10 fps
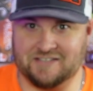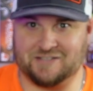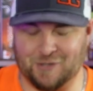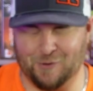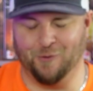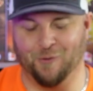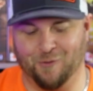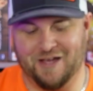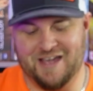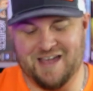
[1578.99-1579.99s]

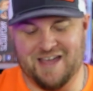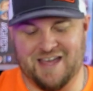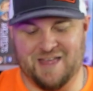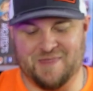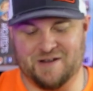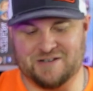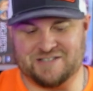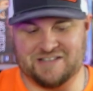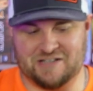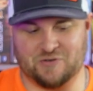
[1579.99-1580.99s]
So
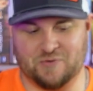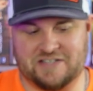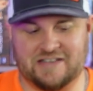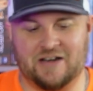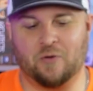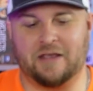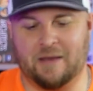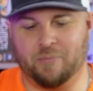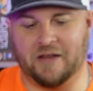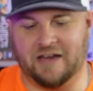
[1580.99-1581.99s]
there's a reason they don't
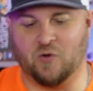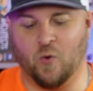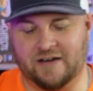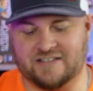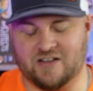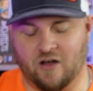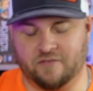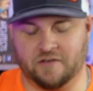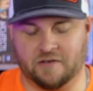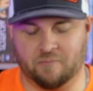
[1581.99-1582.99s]
get played quite as
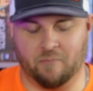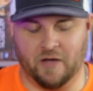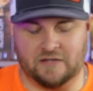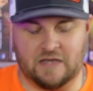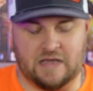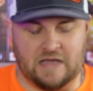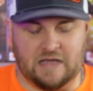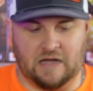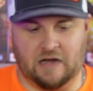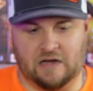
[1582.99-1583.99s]
often. But
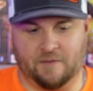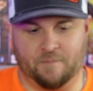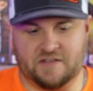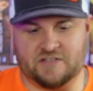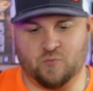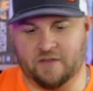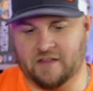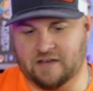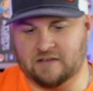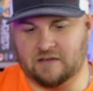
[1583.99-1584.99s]
this is one
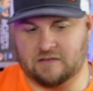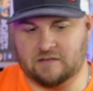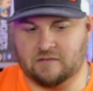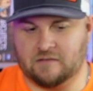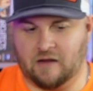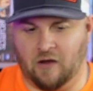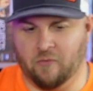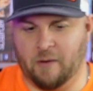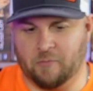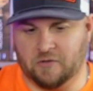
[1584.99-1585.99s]
that I
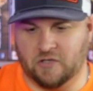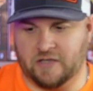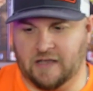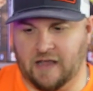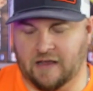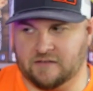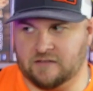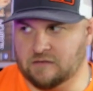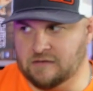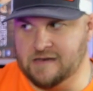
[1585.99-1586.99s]
remembered looking at
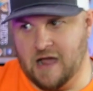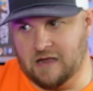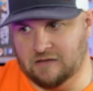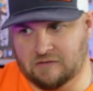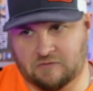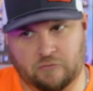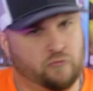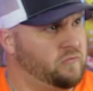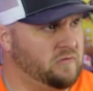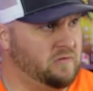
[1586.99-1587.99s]
not
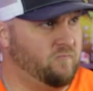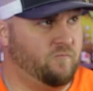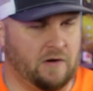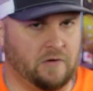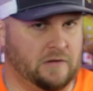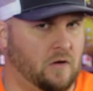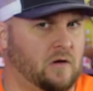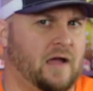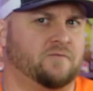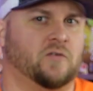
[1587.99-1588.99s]
very
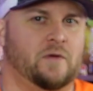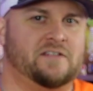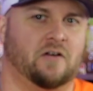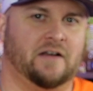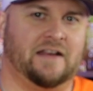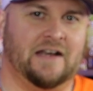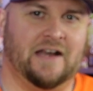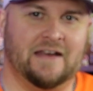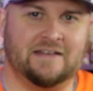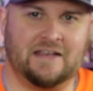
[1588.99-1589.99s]
long after we started getting
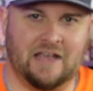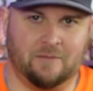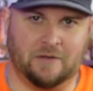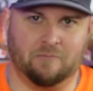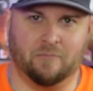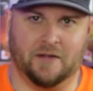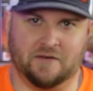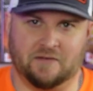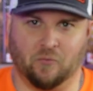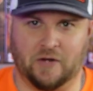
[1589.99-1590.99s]
into gaming, but
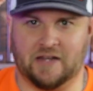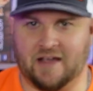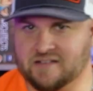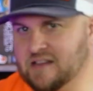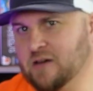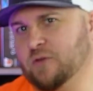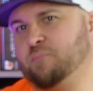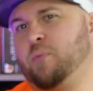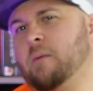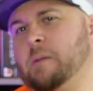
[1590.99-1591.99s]
realized that it was
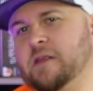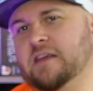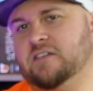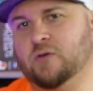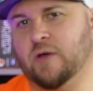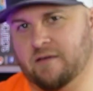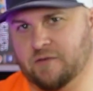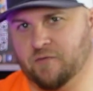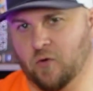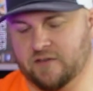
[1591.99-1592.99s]
probably too heavy
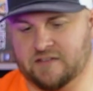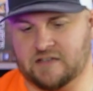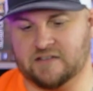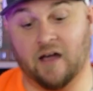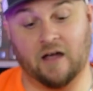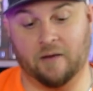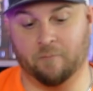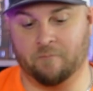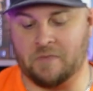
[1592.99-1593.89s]
for us at the time.